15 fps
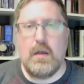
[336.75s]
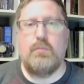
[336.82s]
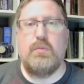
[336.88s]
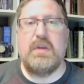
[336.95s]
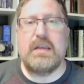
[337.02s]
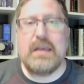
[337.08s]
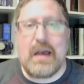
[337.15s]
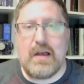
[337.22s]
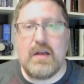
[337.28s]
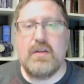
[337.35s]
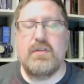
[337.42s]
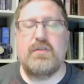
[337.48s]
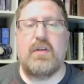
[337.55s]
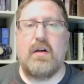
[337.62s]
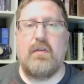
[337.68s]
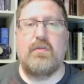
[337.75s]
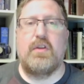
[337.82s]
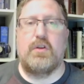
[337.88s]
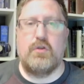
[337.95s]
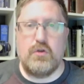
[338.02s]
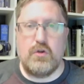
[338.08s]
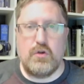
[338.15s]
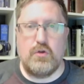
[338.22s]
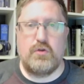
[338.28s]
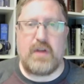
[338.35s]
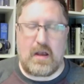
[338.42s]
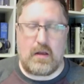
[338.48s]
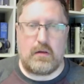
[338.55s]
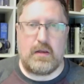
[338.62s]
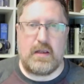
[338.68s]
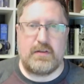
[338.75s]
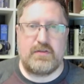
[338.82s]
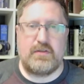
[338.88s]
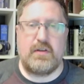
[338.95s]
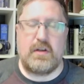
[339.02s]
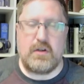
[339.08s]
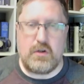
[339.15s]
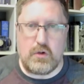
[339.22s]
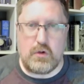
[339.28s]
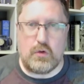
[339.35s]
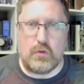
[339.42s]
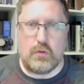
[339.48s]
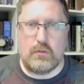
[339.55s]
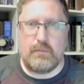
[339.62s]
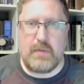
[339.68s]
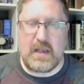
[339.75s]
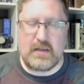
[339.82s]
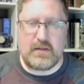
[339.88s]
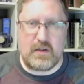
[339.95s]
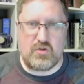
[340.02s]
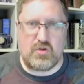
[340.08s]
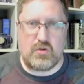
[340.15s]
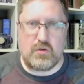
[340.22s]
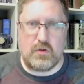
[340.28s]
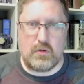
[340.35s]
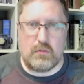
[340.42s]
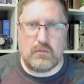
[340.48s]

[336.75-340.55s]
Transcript: because of the news outlets that you pay attention to?